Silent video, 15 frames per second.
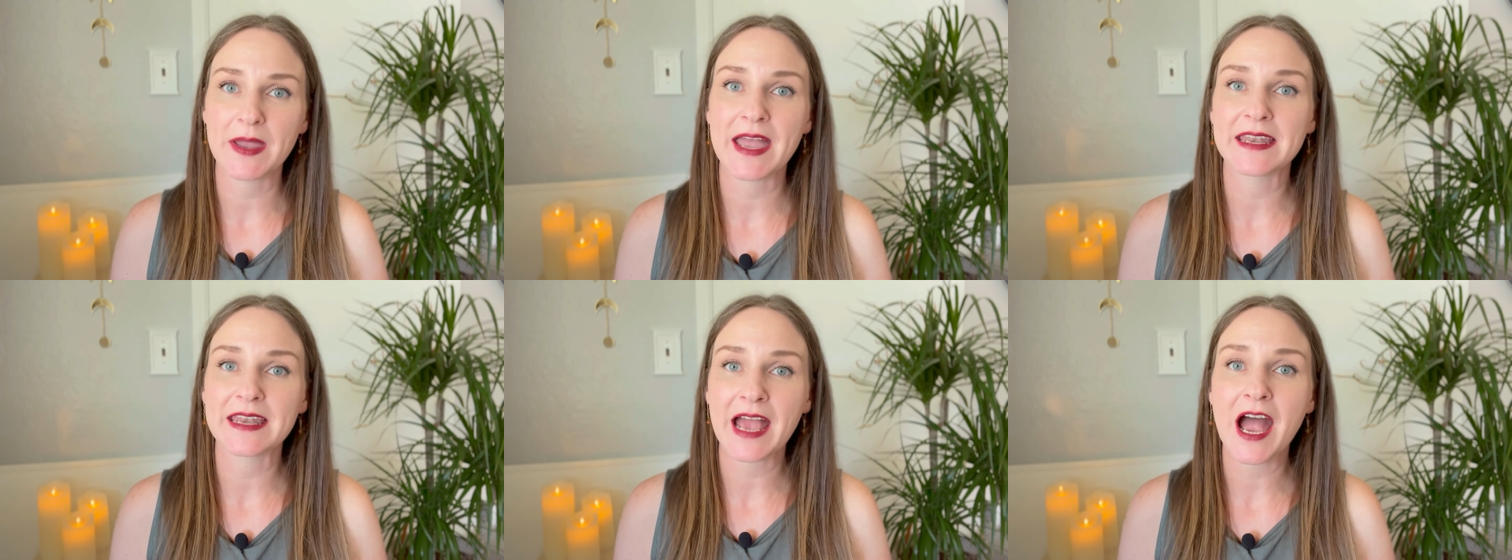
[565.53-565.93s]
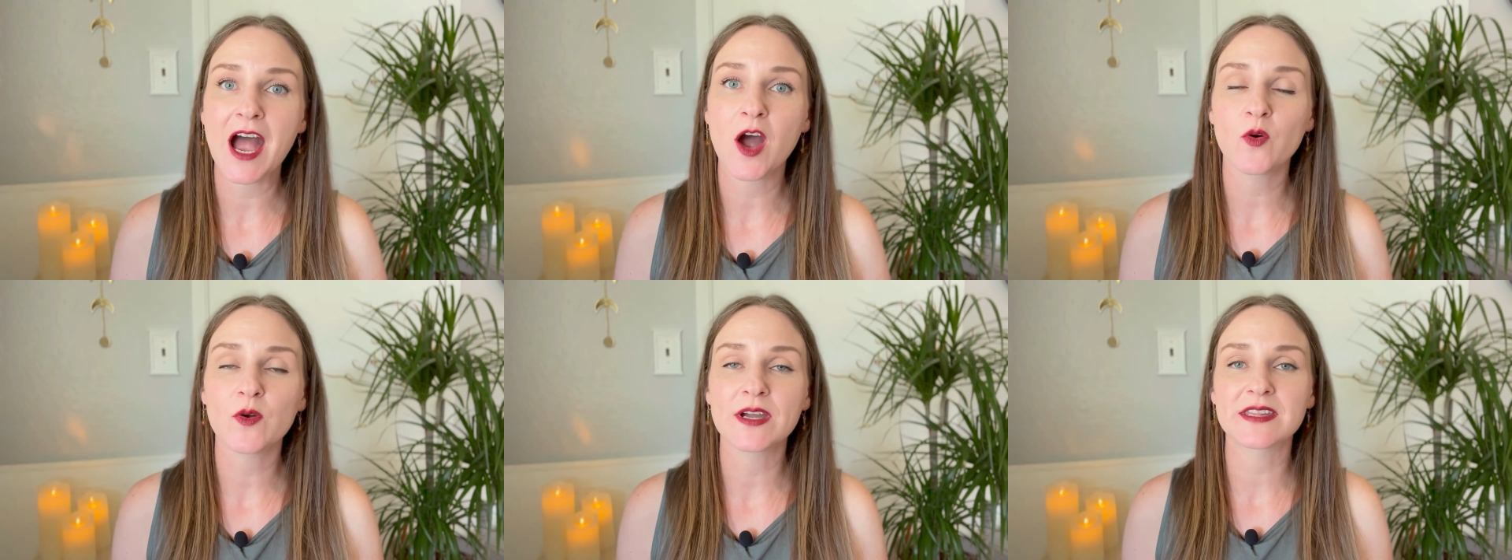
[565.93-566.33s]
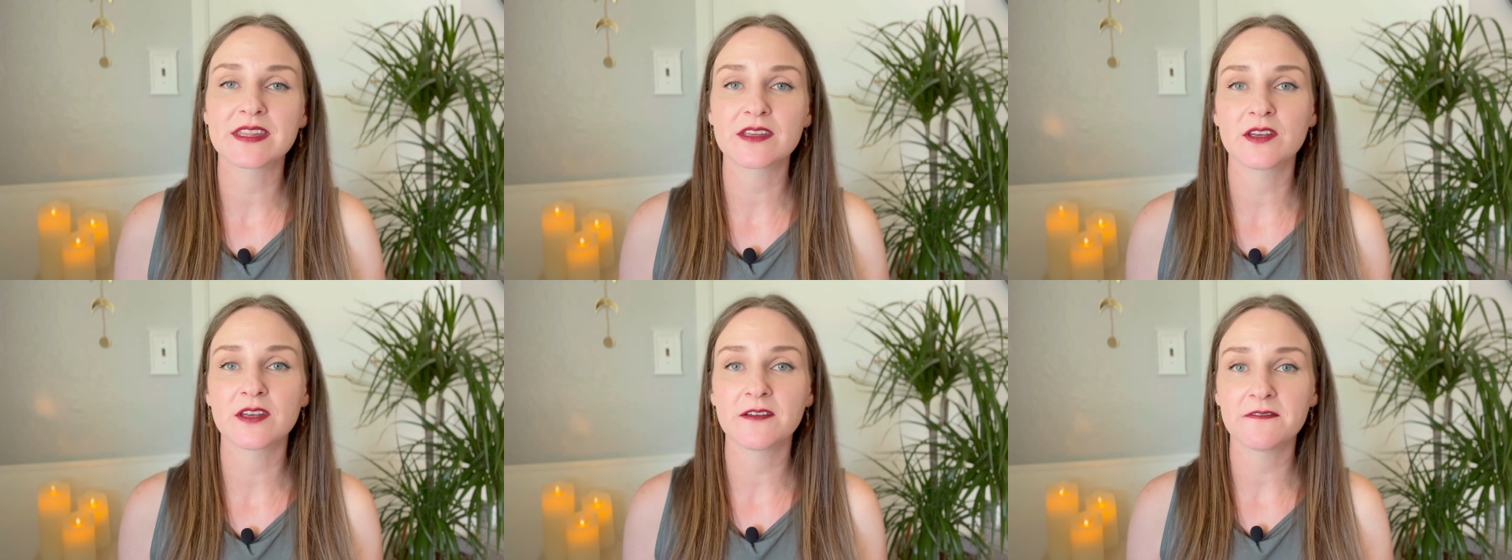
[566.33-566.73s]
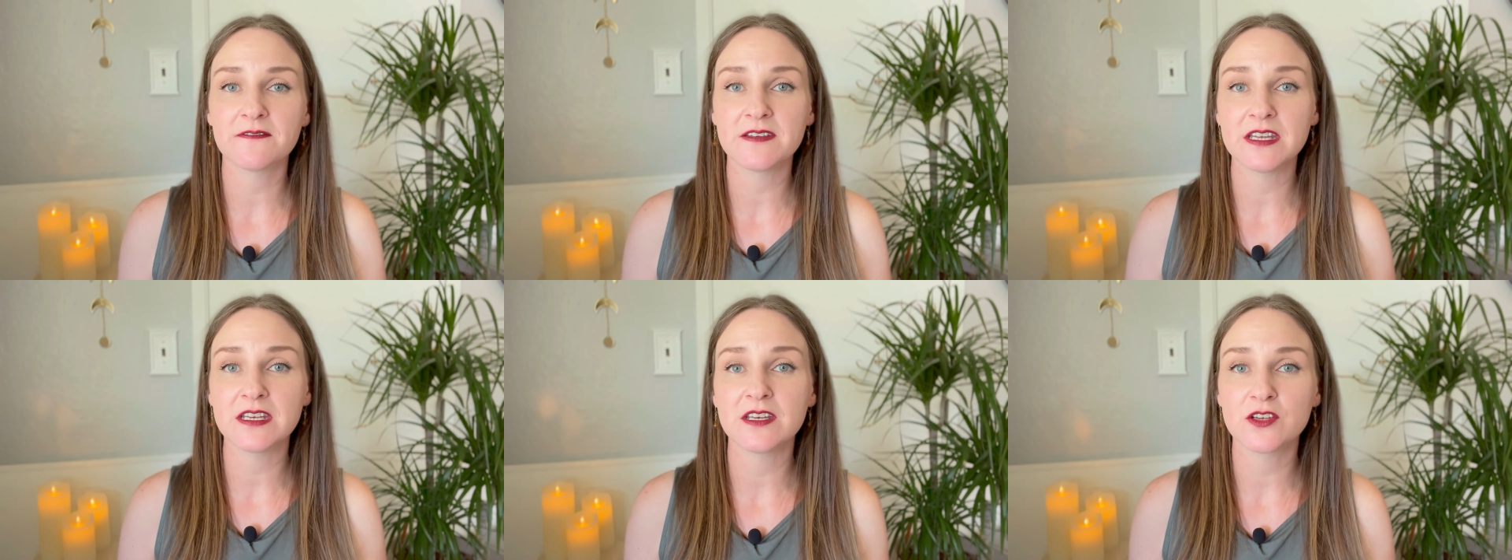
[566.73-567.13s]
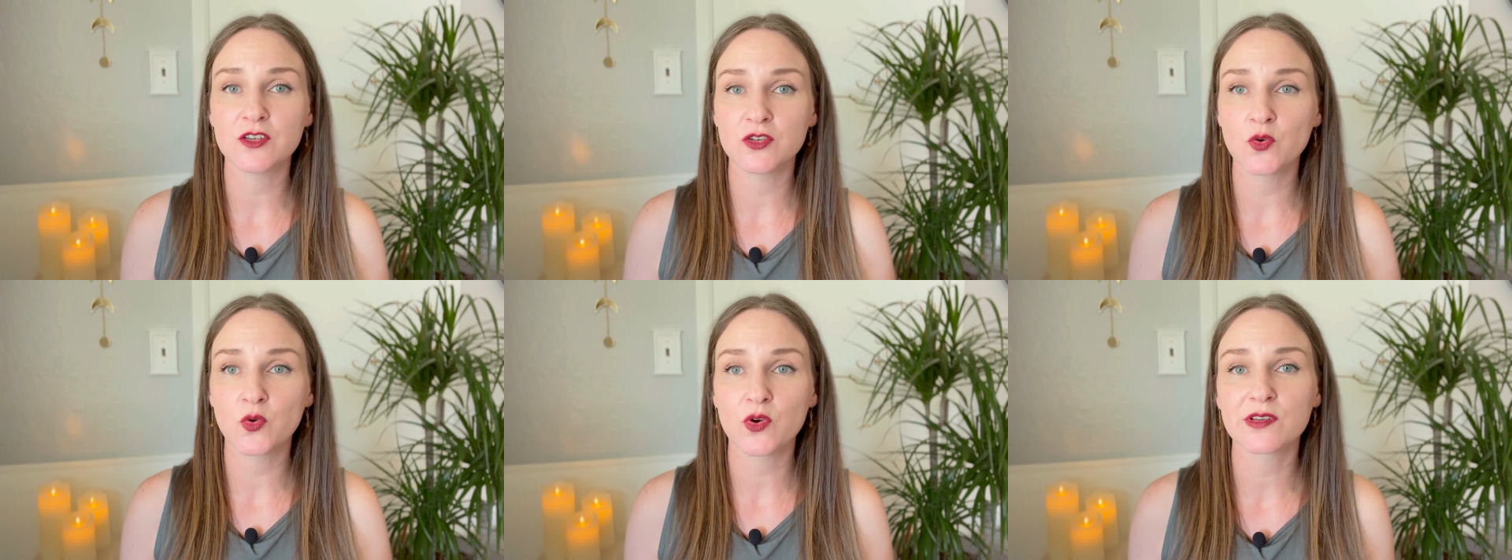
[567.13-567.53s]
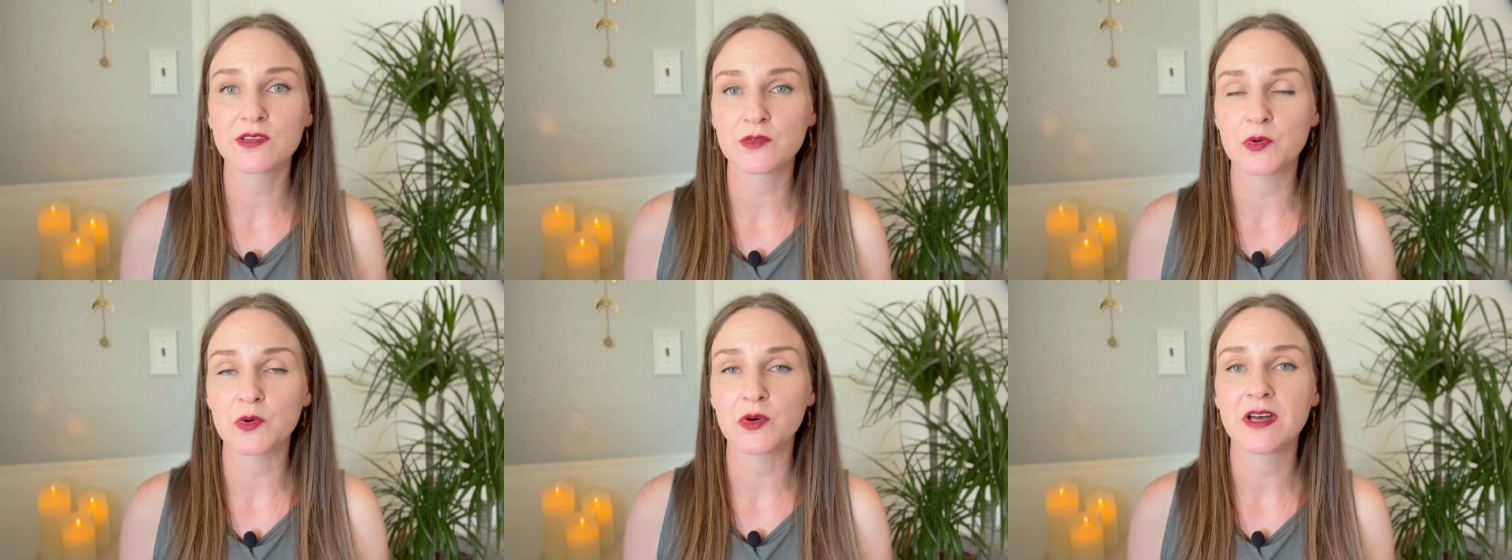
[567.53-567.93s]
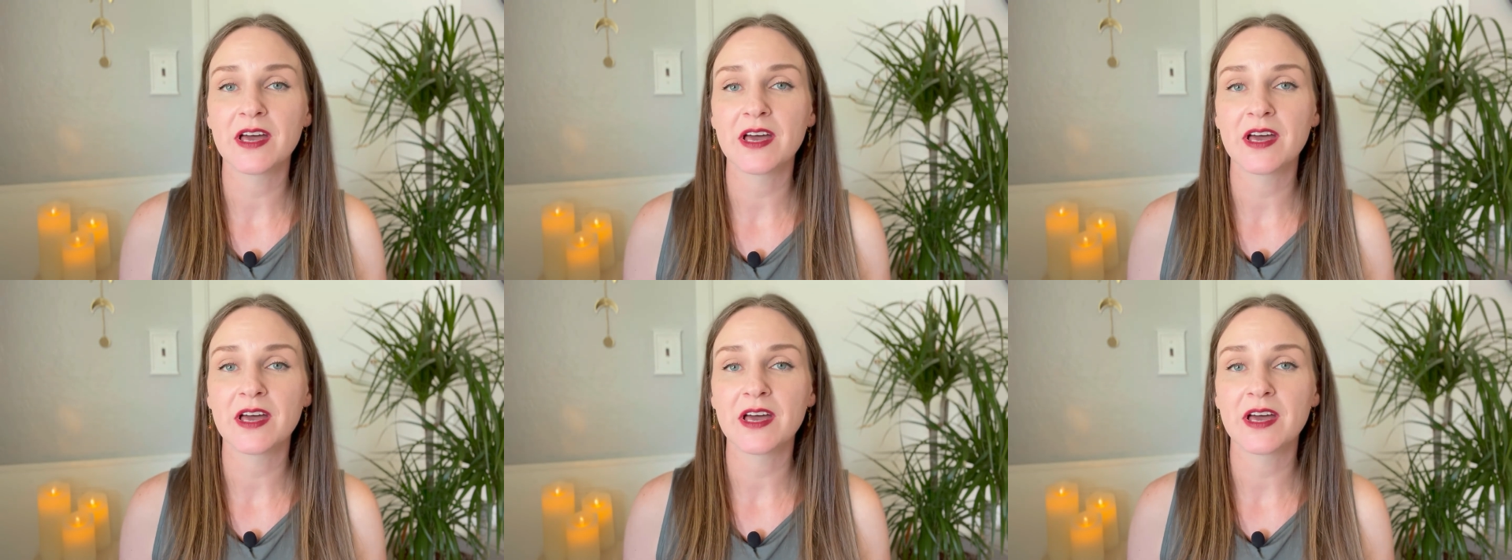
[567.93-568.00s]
and how it's going to feed your soul.